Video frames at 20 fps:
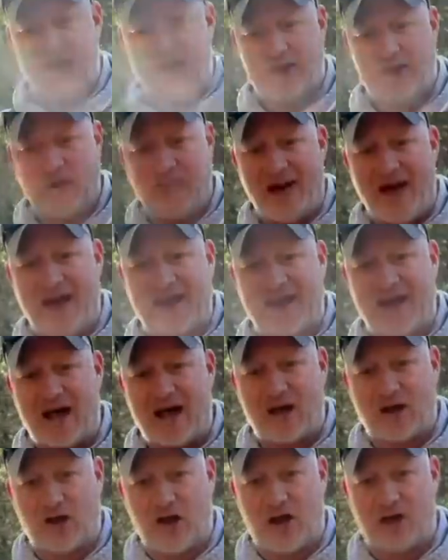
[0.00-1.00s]
then go back
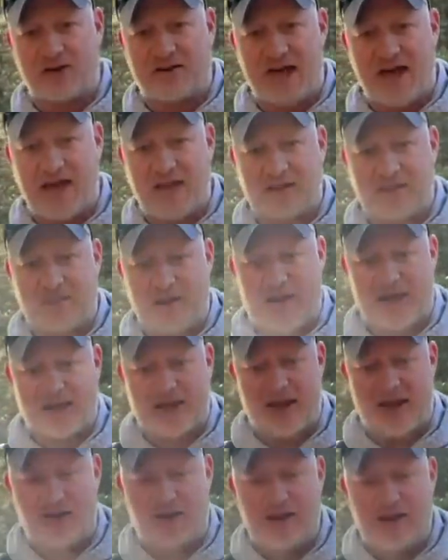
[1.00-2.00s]
out of contact, back
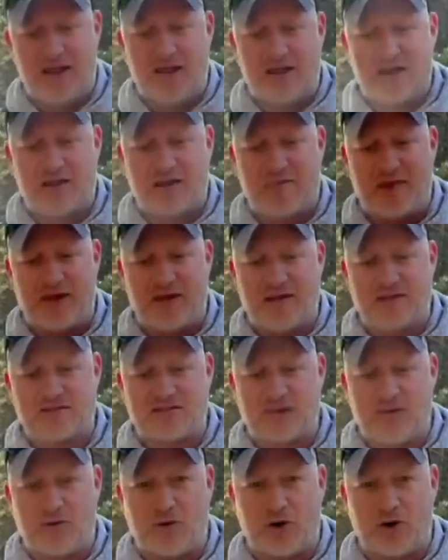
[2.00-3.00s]
out, come in,
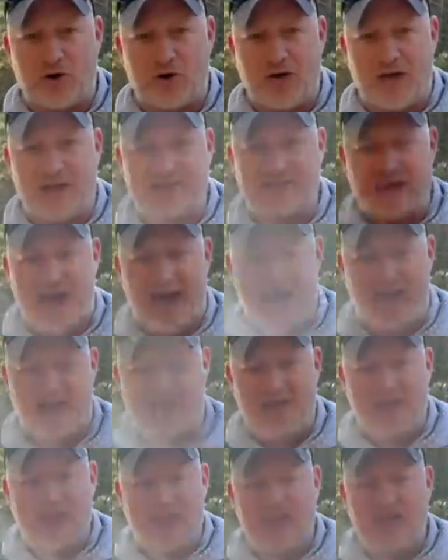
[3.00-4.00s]
say, where are you guys at?
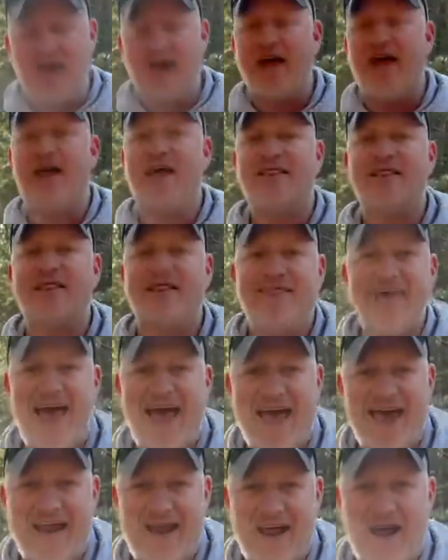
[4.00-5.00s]
And
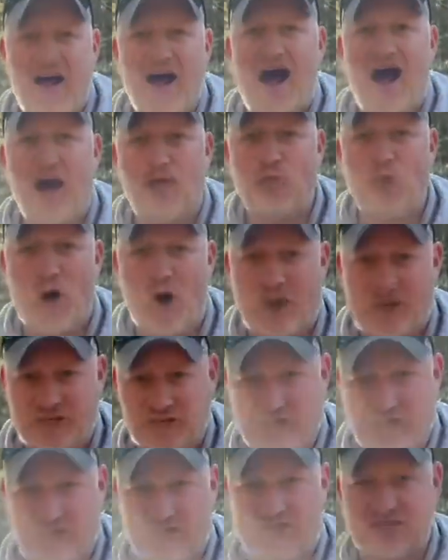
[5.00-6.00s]
then I'm
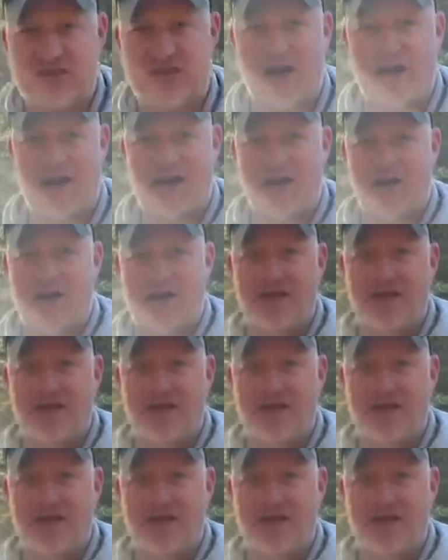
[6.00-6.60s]
watching the sighter.